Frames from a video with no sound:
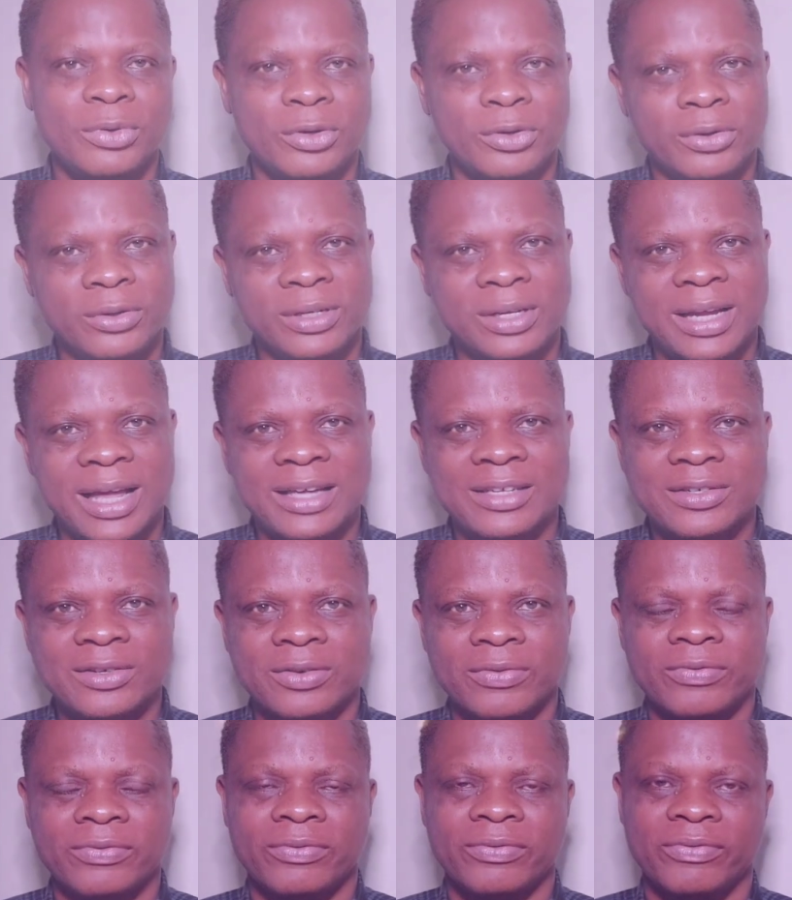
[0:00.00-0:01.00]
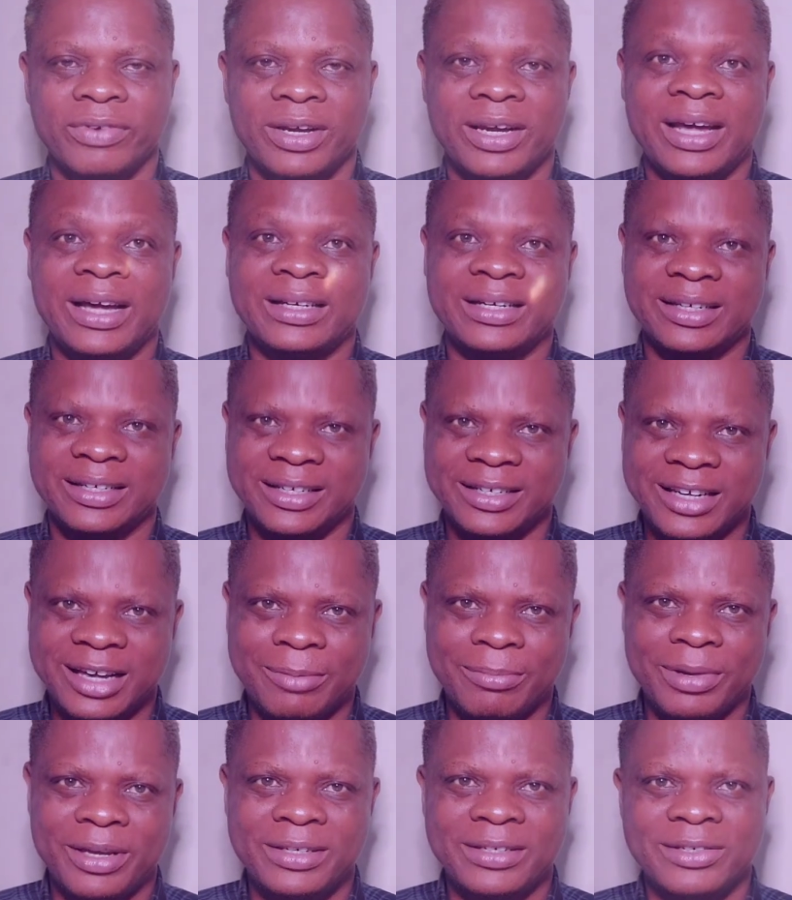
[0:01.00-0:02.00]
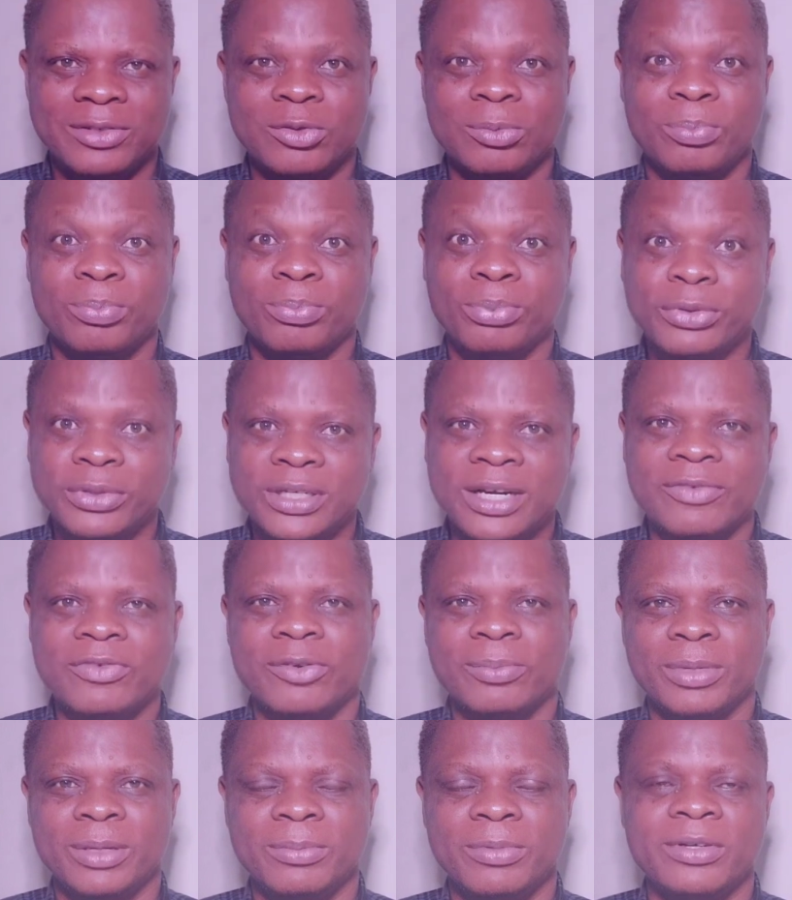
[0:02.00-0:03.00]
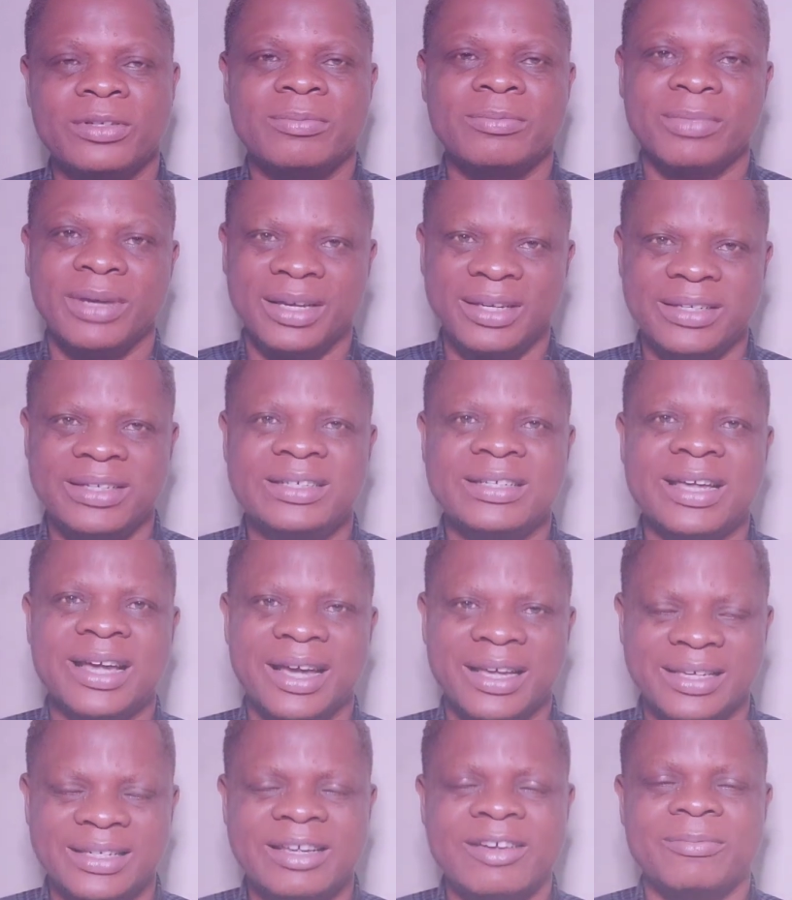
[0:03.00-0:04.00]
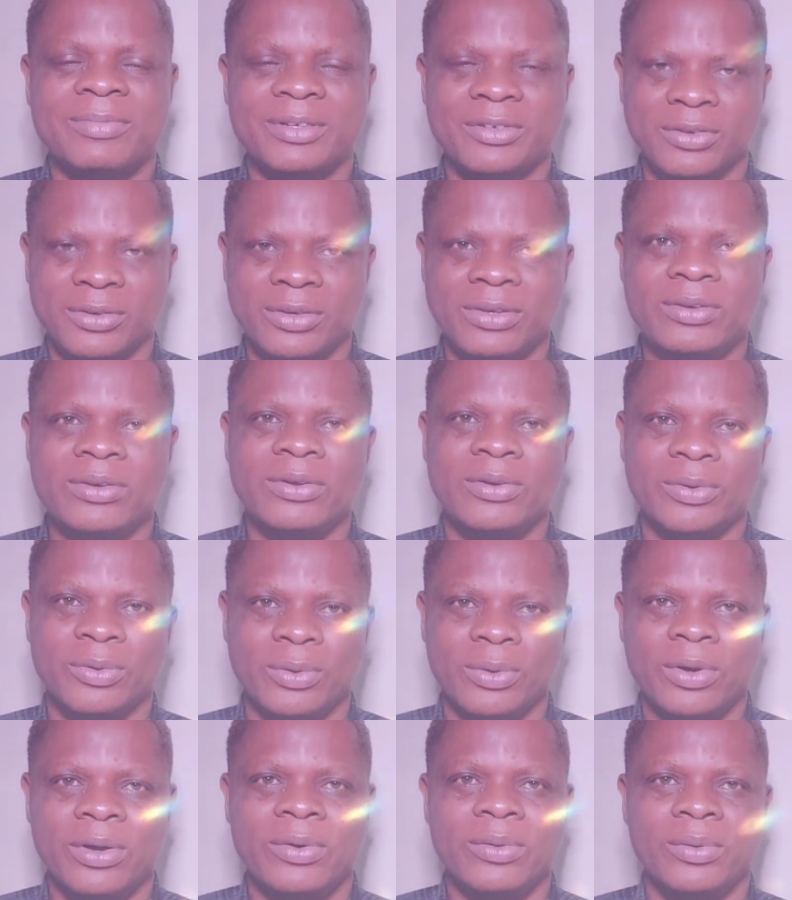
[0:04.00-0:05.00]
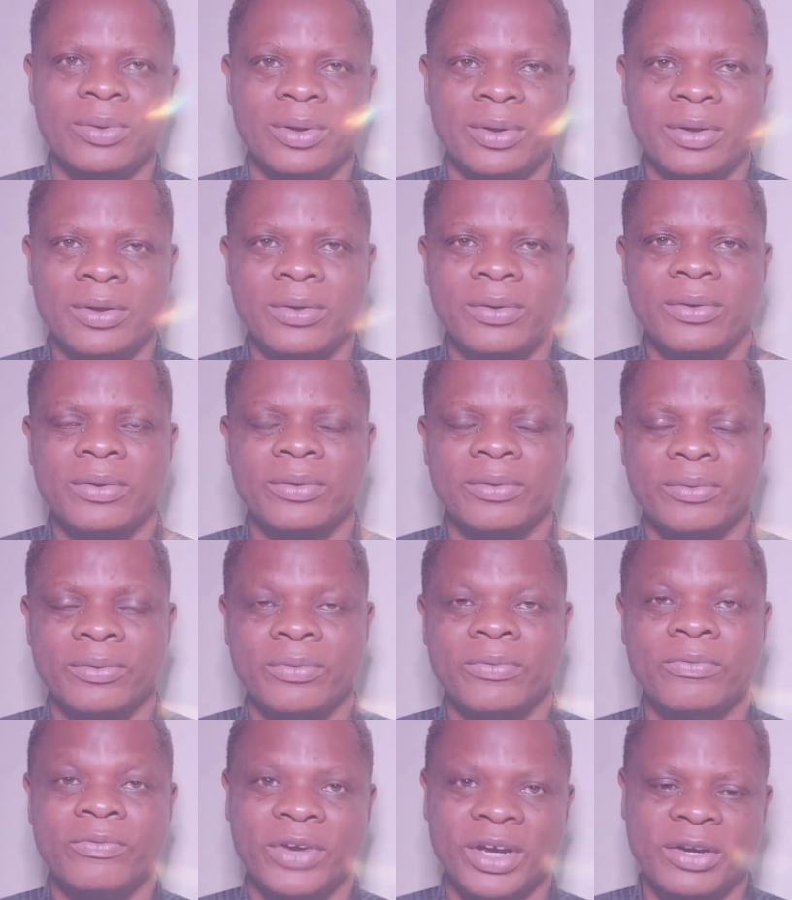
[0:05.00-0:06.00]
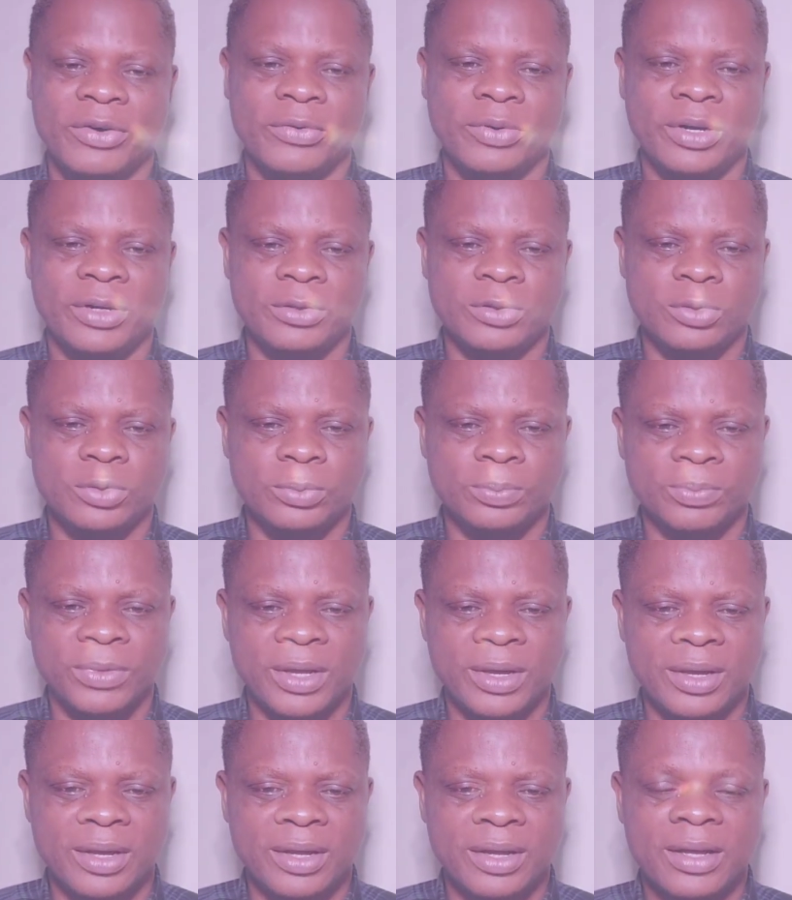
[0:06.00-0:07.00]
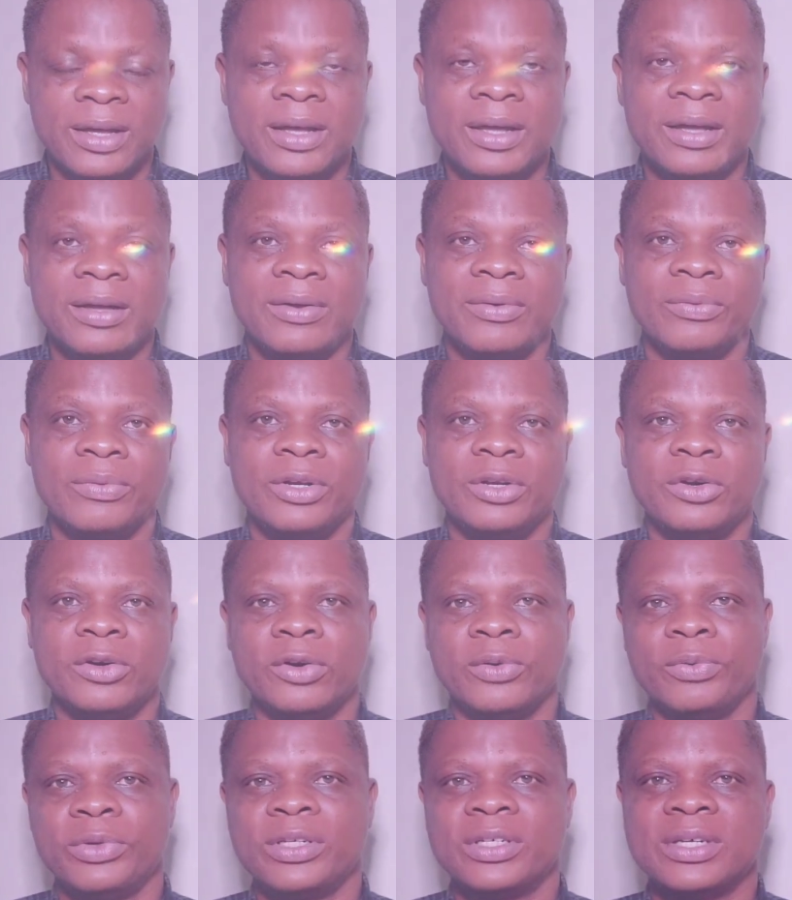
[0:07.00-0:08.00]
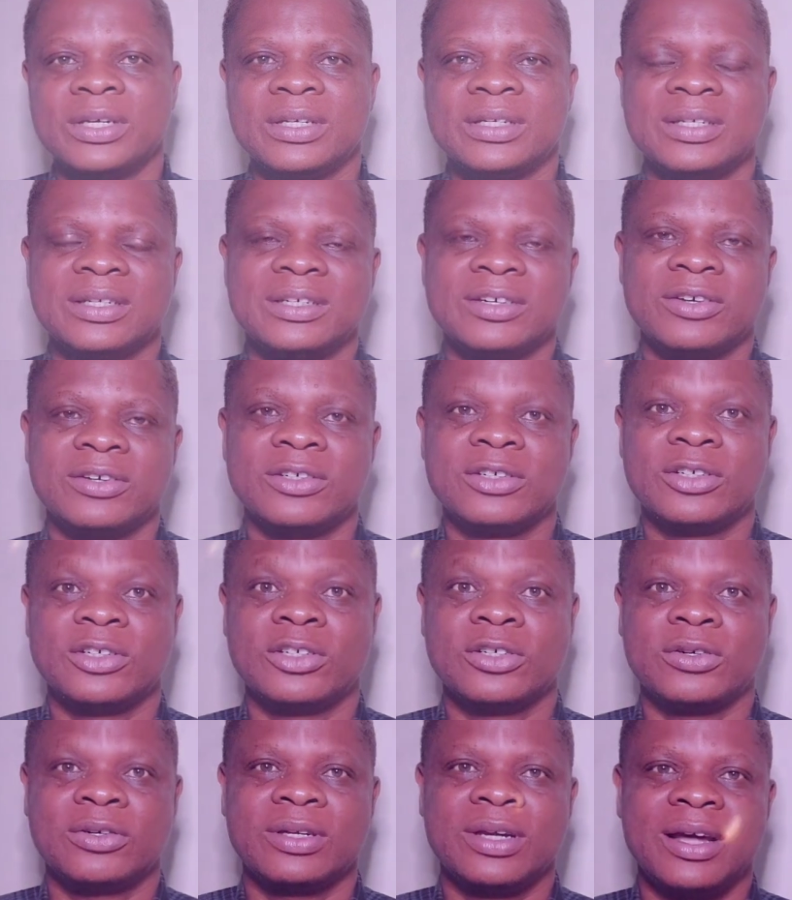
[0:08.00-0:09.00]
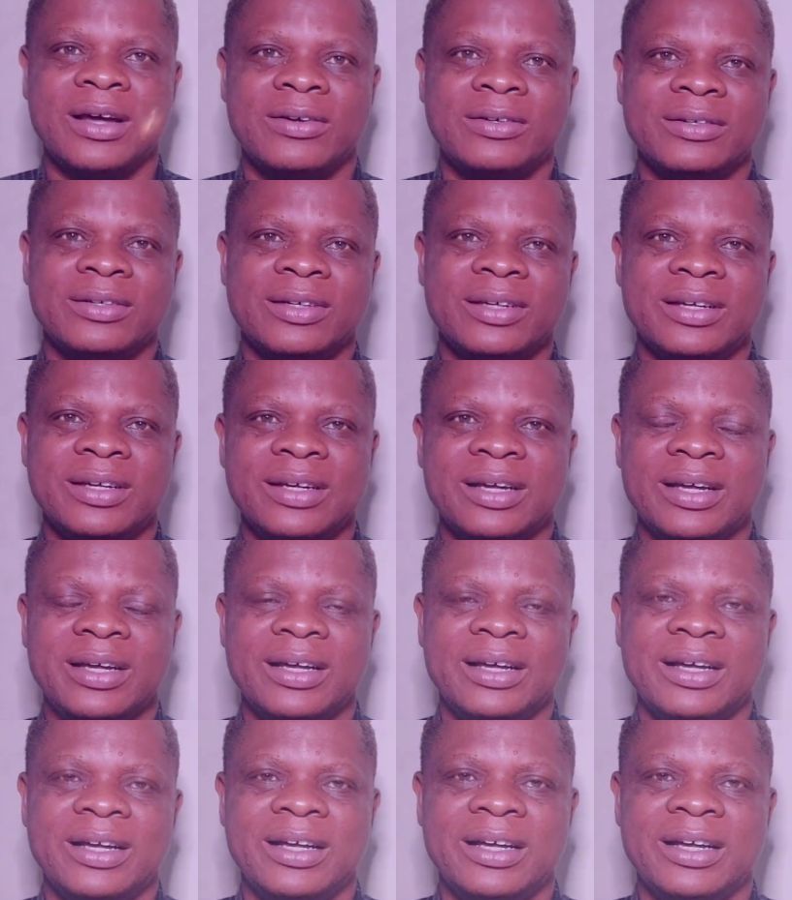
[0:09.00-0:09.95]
You know, the likes of Fela, they did their best to push Afrobeat, but man, these guys have been doing very well too. We know Wizkid just shut down the